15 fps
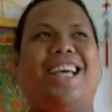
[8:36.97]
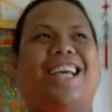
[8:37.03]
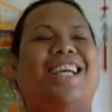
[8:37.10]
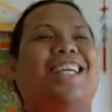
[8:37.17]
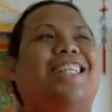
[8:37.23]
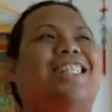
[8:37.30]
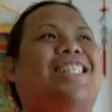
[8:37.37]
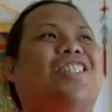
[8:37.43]

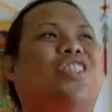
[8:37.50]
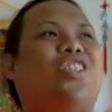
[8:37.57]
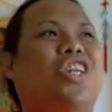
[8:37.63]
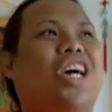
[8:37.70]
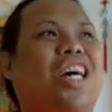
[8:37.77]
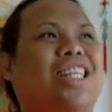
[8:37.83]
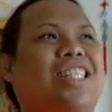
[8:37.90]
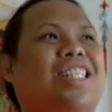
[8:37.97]
is
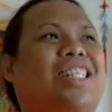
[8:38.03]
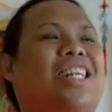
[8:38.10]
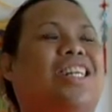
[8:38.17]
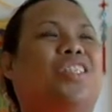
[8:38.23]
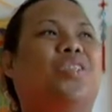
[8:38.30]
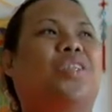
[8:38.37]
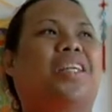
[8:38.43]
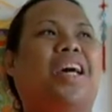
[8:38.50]
just
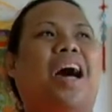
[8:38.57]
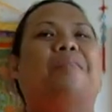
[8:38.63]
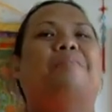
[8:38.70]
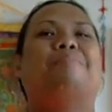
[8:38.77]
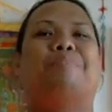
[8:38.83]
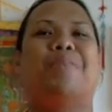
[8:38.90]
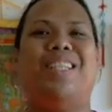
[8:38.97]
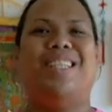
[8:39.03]
to
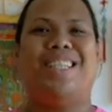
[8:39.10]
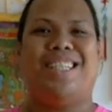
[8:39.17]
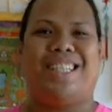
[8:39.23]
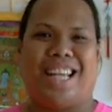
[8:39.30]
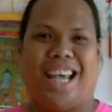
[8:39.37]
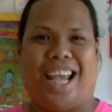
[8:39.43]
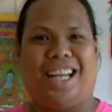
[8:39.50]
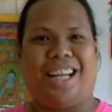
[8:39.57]

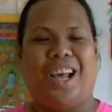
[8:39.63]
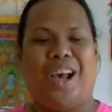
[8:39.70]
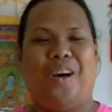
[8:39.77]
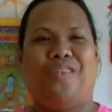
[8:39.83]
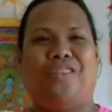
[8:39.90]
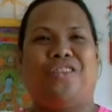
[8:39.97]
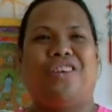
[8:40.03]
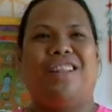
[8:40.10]
compensate
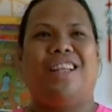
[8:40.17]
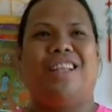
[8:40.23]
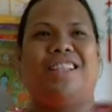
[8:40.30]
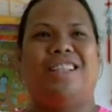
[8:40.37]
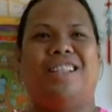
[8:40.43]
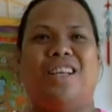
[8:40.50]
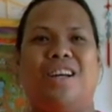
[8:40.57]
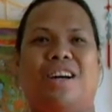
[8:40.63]
for the
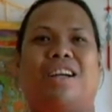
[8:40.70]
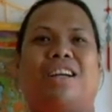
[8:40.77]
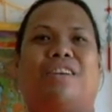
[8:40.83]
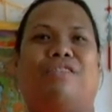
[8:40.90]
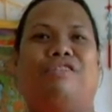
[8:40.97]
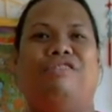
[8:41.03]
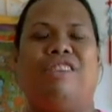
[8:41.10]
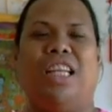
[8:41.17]
dark
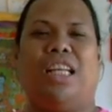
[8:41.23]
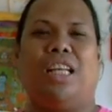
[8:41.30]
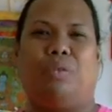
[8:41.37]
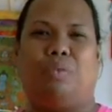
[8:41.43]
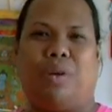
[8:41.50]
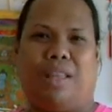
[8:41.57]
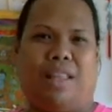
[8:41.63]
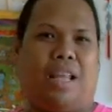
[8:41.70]

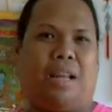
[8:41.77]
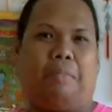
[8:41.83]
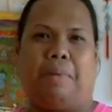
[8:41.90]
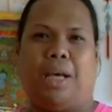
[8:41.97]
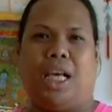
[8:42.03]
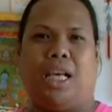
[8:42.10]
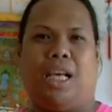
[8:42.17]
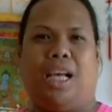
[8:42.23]
feeling within
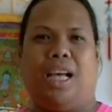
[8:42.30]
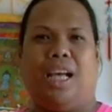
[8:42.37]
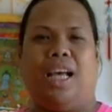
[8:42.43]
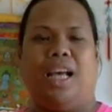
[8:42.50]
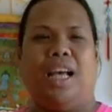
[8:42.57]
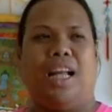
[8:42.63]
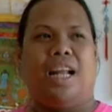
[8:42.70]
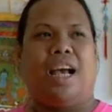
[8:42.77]
me.
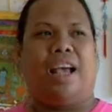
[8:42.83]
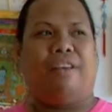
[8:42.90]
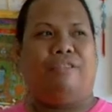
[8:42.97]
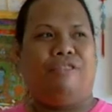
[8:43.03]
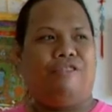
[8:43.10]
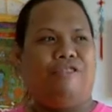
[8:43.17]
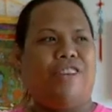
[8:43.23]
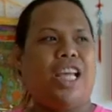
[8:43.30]
I
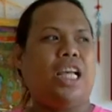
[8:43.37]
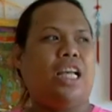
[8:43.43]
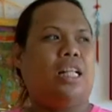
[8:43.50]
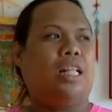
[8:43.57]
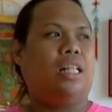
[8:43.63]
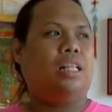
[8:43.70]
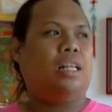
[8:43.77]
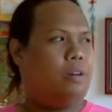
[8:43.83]

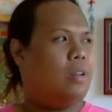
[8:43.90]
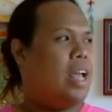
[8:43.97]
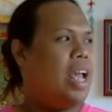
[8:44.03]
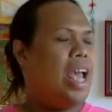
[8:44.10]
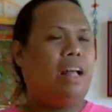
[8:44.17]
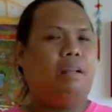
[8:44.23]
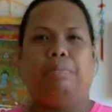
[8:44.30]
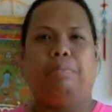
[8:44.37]
feel
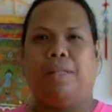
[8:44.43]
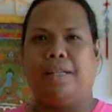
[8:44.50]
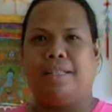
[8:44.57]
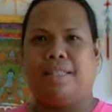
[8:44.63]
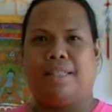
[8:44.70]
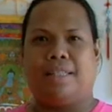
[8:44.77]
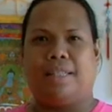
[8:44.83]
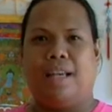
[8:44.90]

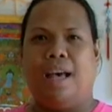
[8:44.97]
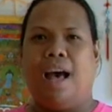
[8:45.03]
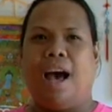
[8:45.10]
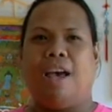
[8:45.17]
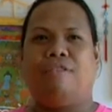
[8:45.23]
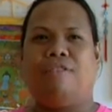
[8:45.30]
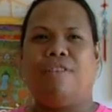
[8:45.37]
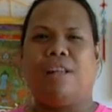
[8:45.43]
helpless.
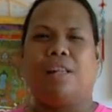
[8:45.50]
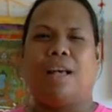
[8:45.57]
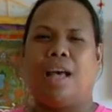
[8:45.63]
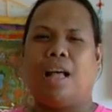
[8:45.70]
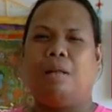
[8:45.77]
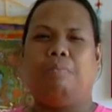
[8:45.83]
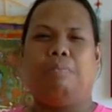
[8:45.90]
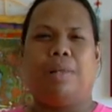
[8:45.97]
I feel
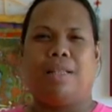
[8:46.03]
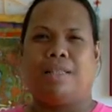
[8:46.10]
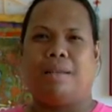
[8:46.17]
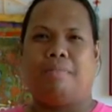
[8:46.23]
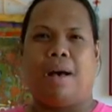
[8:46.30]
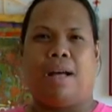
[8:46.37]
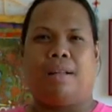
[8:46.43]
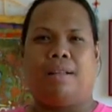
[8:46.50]
helpless
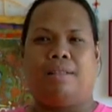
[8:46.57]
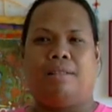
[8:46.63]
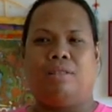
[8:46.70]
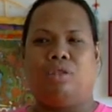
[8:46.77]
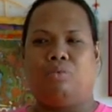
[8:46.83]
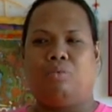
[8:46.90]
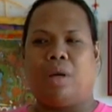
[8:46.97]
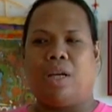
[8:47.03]
about the
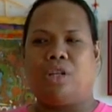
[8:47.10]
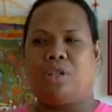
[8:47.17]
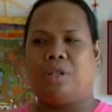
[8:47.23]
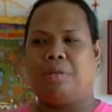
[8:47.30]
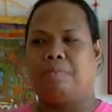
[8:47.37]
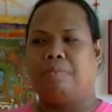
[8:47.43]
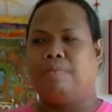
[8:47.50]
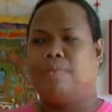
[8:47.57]

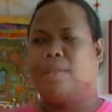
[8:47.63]
situation.